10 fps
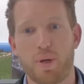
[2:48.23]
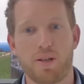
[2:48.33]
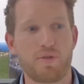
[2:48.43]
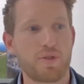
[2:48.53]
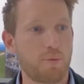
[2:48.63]

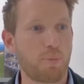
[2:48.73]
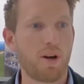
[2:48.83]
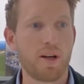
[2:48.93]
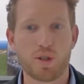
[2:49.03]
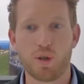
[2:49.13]
prospective
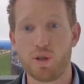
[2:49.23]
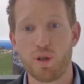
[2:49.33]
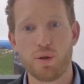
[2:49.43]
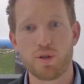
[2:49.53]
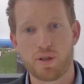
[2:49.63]
suppliers
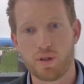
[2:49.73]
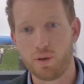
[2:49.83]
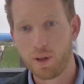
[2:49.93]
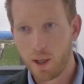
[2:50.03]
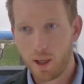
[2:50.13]
could
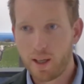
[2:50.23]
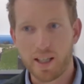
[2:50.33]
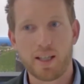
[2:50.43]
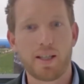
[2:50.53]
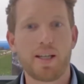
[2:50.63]
use to
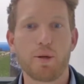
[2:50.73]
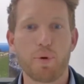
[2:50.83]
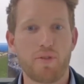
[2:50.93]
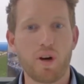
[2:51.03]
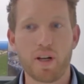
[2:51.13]

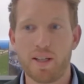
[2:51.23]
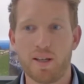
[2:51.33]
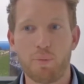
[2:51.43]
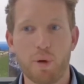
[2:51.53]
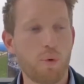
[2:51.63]
get a bit of an
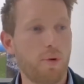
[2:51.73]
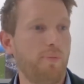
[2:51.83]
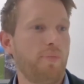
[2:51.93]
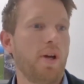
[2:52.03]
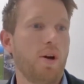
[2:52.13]
idea.
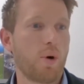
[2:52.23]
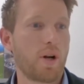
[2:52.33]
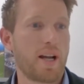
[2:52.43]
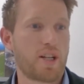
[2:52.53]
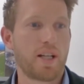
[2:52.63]
But
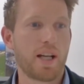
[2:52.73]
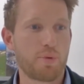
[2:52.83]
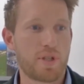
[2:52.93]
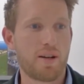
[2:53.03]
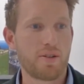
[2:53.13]
what it
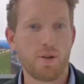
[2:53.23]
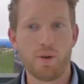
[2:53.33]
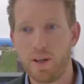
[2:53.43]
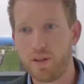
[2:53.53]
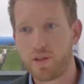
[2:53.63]
actually comes
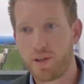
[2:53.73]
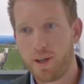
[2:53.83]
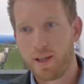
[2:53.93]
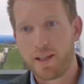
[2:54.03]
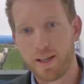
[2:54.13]
down to
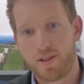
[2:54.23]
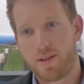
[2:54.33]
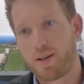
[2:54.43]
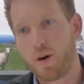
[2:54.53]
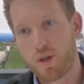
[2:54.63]
is,
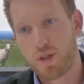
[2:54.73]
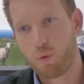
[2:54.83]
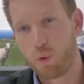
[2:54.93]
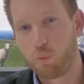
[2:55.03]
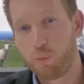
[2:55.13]
yes, the
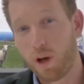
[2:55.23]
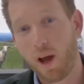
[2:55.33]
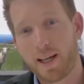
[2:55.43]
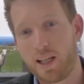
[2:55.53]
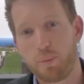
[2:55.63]
costs will
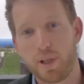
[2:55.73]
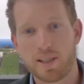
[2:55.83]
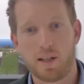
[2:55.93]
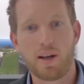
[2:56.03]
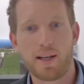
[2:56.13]
likely
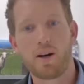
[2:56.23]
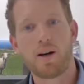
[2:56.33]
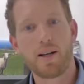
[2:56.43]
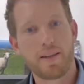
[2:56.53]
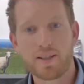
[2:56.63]
be
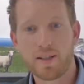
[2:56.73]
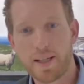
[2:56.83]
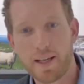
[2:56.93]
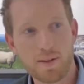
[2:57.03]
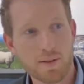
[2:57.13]
slightly higher than
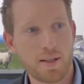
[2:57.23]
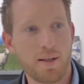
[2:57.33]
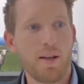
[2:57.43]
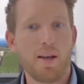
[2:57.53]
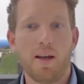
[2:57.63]
dairy
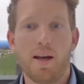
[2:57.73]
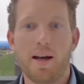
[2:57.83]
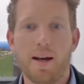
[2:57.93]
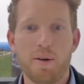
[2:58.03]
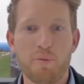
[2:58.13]
cows,
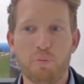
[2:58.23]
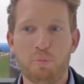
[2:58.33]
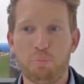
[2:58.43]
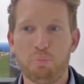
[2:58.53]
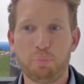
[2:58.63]

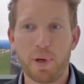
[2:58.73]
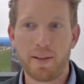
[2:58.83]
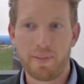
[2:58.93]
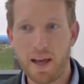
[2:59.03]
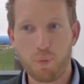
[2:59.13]

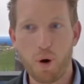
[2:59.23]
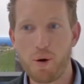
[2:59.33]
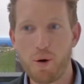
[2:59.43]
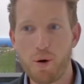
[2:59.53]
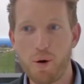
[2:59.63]
but
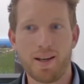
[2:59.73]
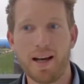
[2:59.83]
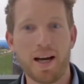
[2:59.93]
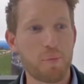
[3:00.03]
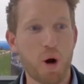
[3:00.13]
that
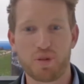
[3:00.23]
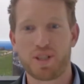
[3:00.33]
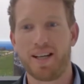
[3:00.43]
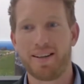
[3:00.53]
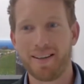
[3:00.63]
won't
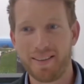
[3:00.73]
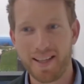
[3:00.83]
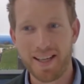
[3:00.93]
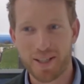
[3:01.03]
offset